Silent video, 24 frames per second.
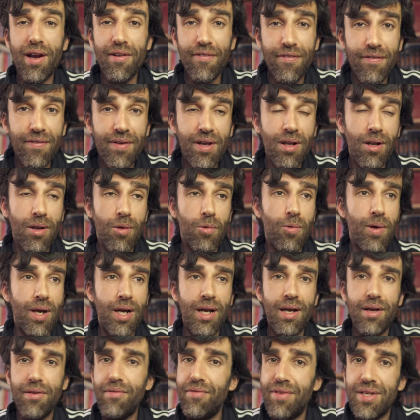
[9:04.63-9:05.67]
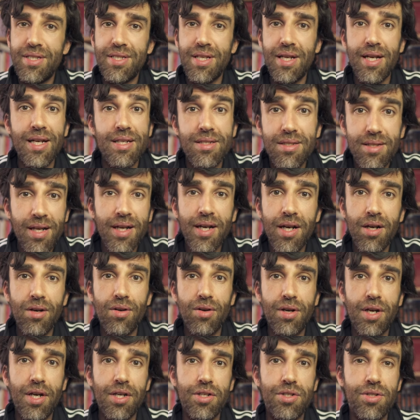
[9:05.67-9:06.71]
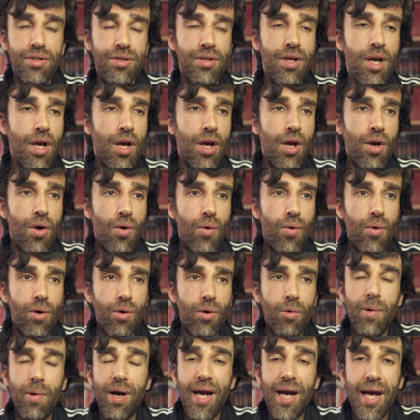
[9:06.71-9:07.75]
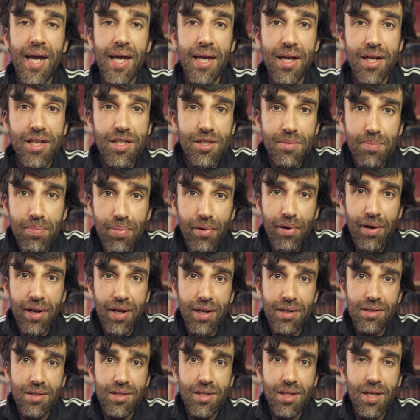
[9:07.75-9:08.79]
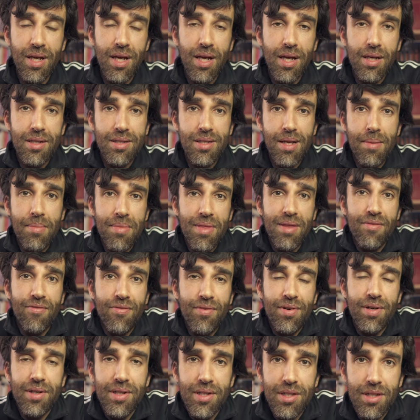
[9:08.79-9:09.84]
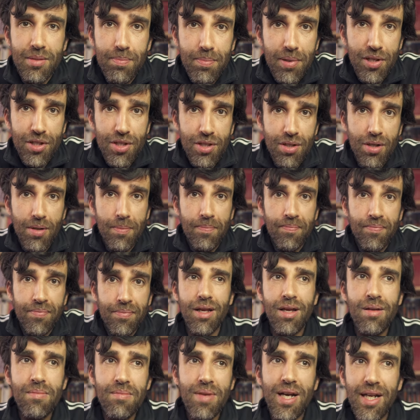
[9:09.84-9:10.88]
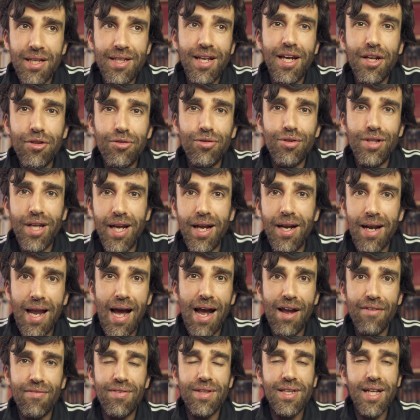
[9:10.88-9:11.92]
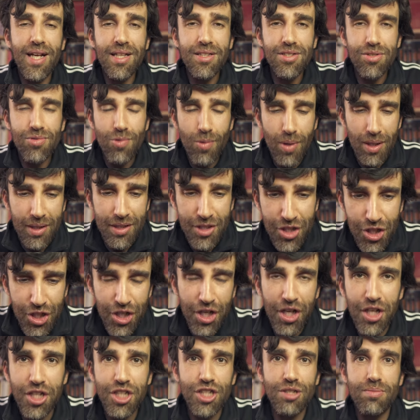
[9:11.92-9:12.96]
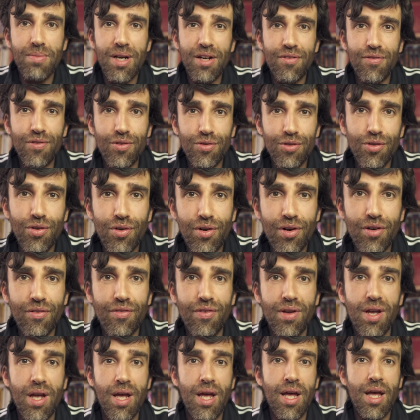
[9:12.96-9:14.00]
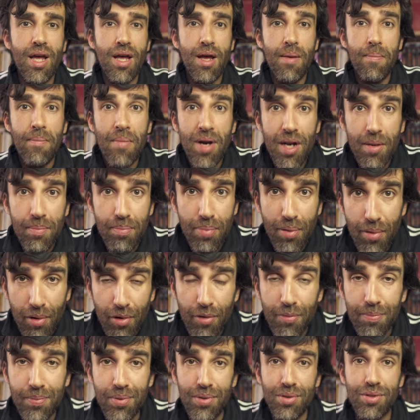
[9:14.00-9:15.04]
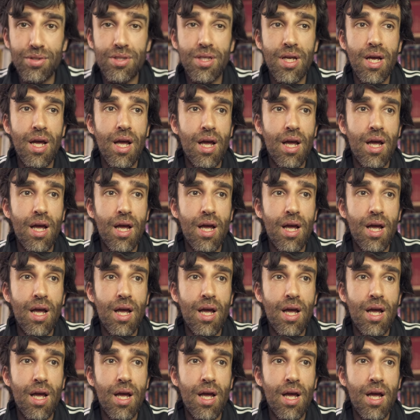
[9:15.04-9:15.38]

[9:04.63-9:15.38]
I feel when I visit a stunning location or when I experience something very special in my day-to-day life. And that's what changed my photography, my purpose,